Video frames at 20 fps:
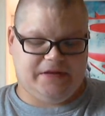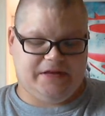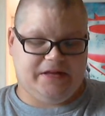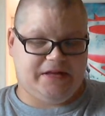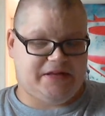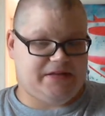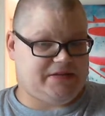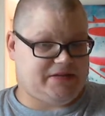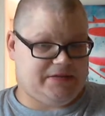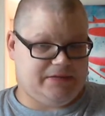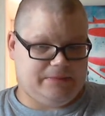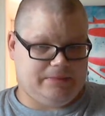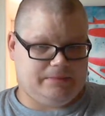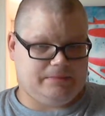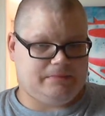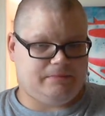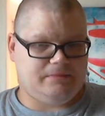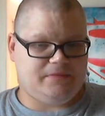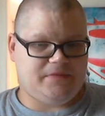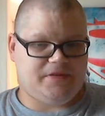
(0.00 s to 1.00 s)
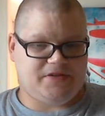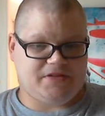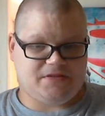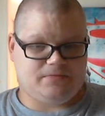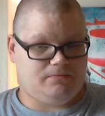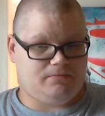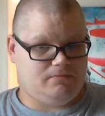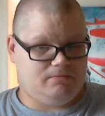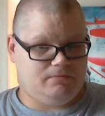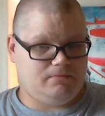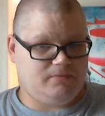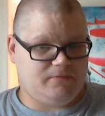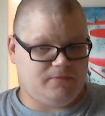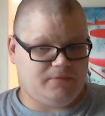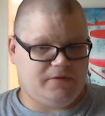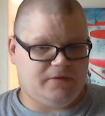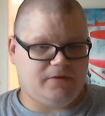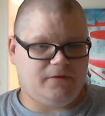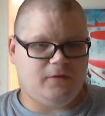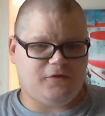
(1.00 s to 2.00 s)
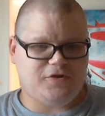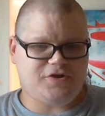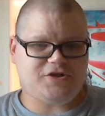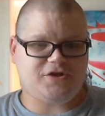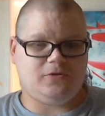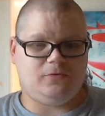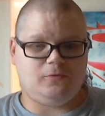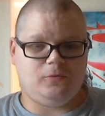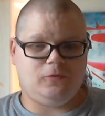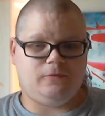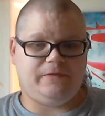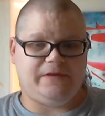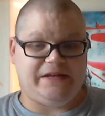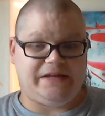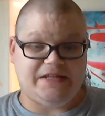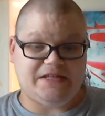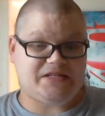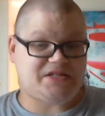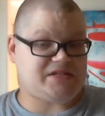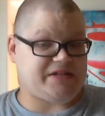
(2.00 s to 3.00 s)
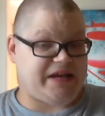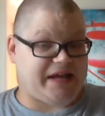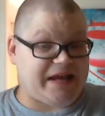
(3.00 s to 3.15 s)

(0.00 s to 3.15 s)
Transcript: in this original movie is